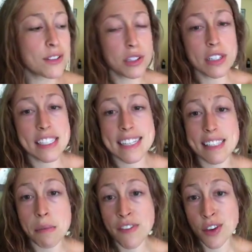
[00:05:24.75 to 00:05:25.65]
Okay, so it
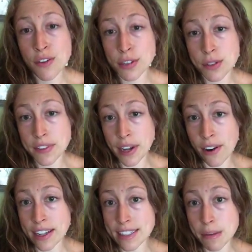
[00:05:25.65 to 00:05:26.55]
looks like some of you have
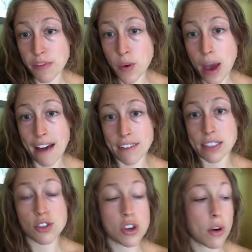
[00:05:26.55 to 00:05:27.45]
used valerian and some of you
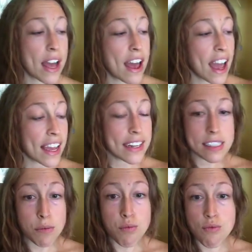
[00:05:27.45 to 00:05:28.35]
haven't. So
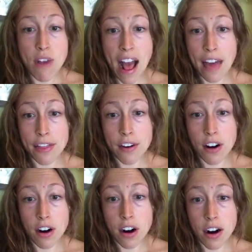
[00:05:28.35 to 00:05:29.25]
it is a
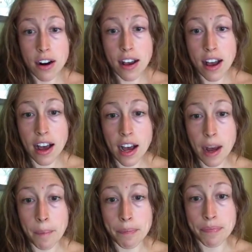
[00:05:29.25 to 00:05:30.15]
rather,
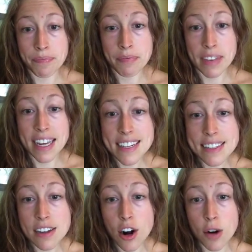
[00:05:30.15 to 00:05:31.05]

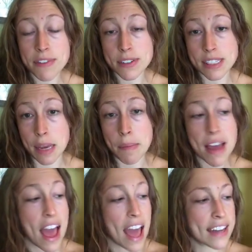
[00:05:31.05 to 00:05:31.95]
it is an herb for
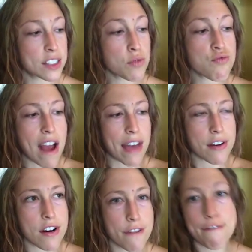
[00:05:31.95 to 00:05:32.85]
sleep, and it's a
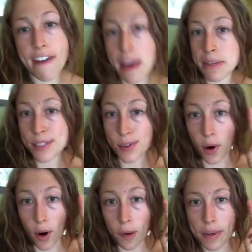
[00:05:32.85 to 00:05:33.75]
rather
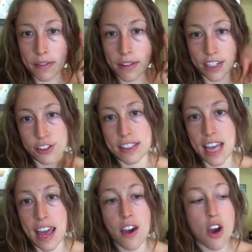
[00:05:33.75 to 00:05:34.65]
famous herb, I
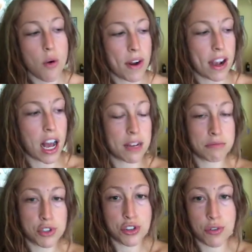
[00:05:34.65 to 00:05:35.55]
should say, when
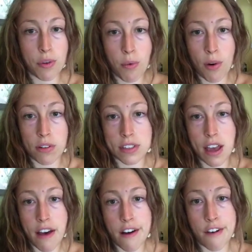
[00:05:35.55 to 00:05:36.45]
it comes to the
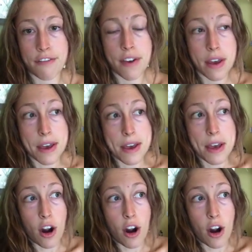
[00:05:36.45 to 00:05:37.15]
world of